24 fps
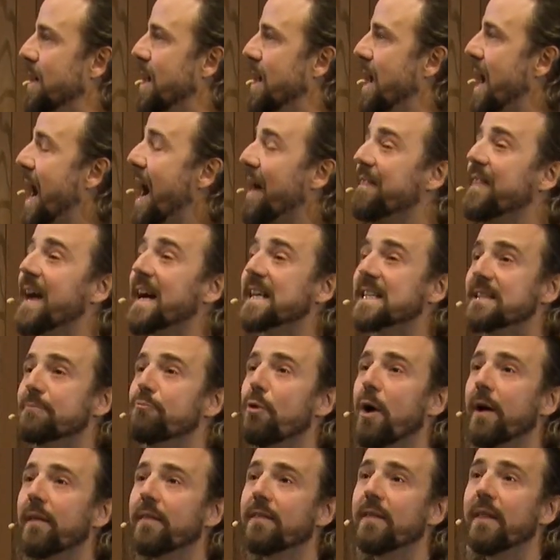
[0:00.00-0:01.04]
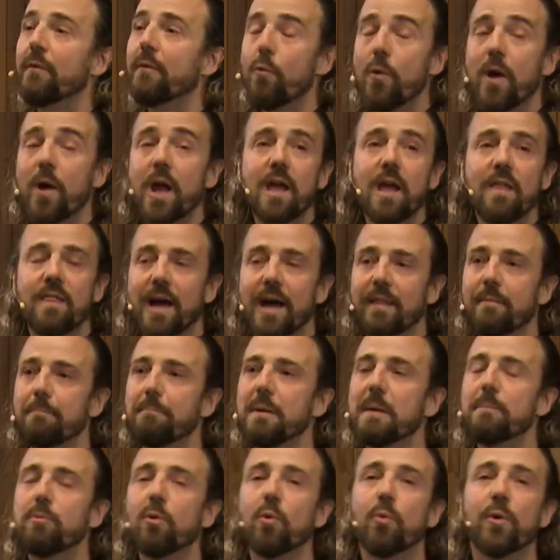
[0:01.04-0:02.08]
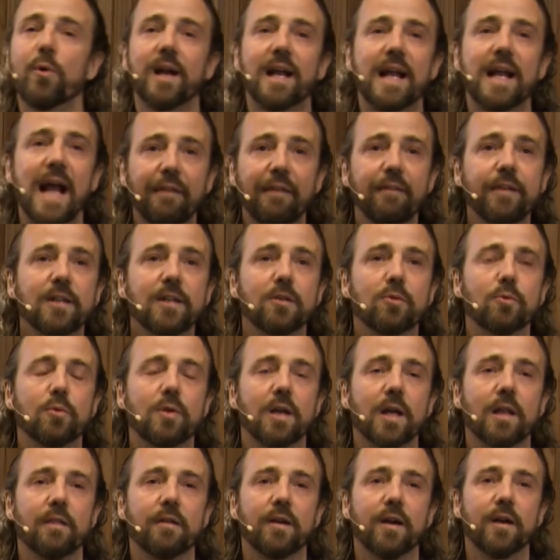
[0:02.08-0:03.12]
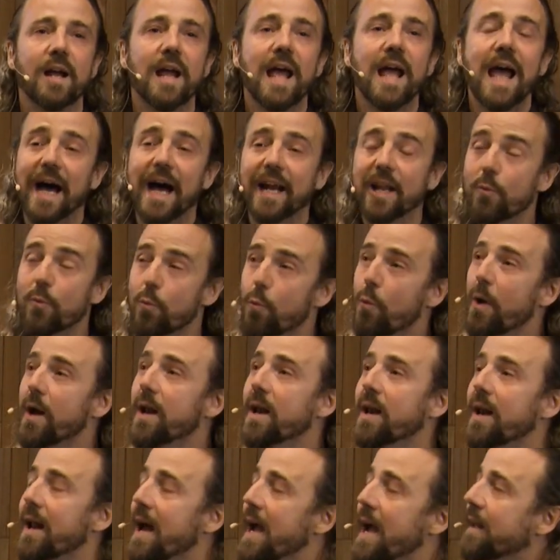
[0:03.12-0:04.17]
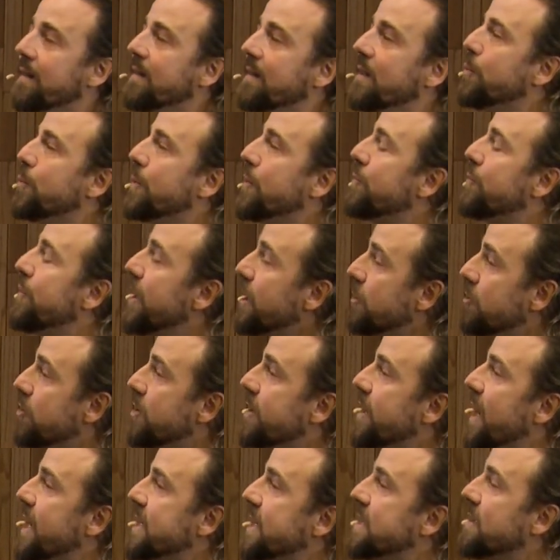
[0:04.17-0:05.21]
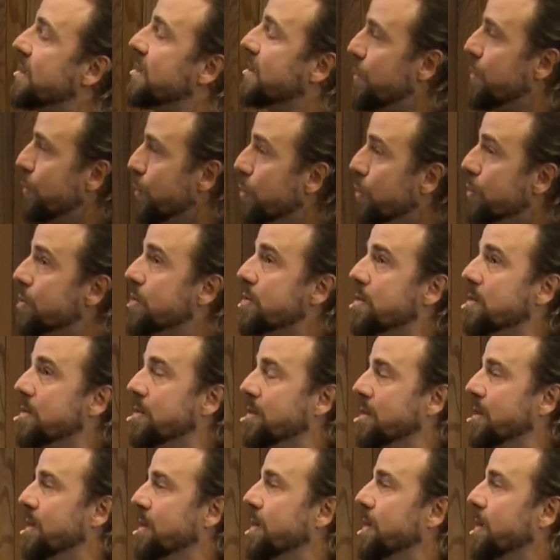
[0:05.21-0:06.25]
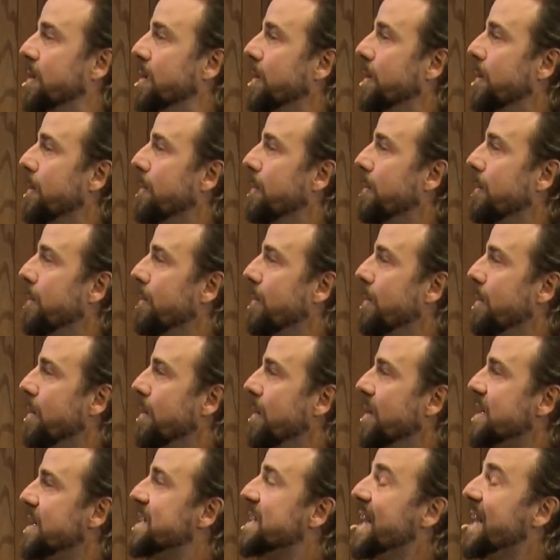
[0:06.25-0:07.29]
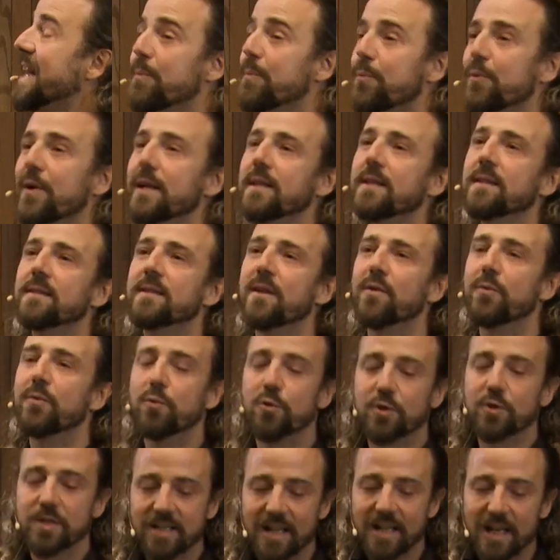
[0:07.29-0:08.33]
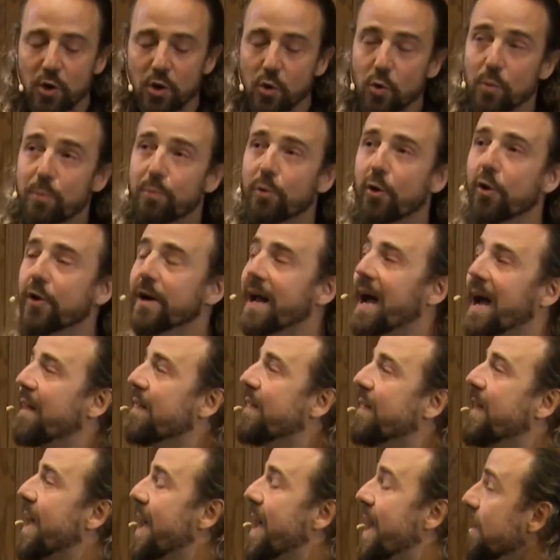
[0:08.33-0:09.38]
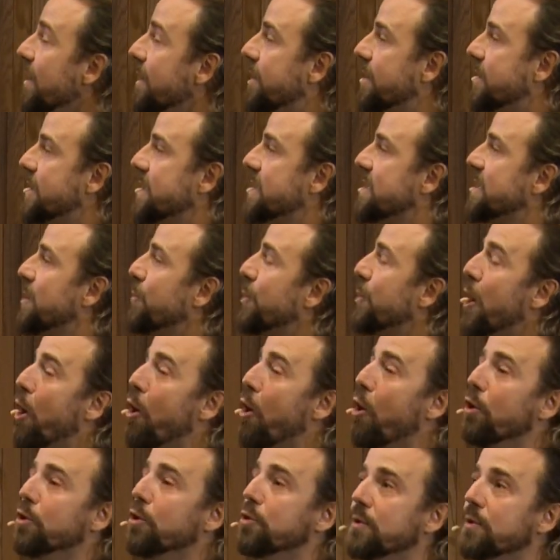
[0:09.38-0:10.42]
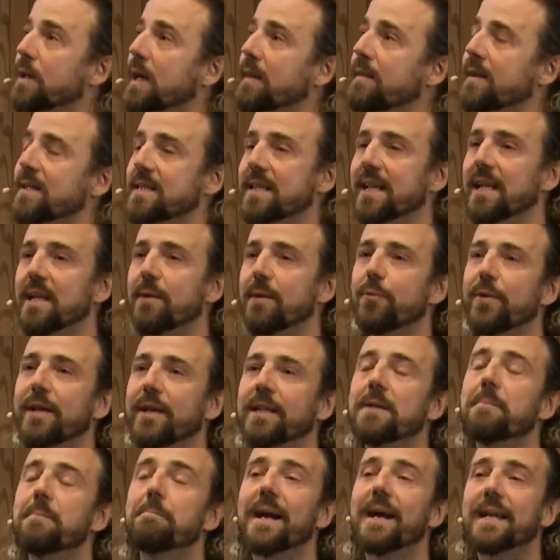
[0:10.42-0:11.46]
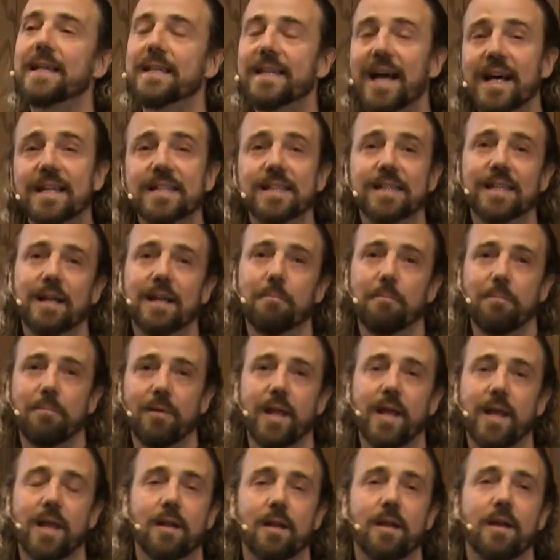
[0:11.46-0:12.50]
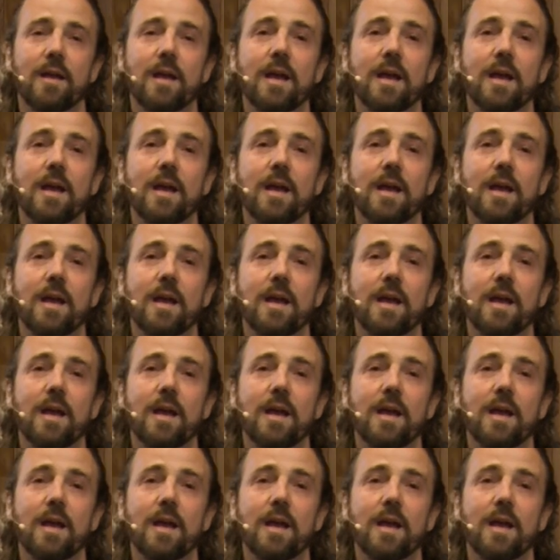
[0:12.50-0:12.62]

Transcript: And that's what the way that people were gathering together, and in one night they were recognizing their roots, celebrating their roots. The newborn and the elders, they were all together celebrating by dancing and playing.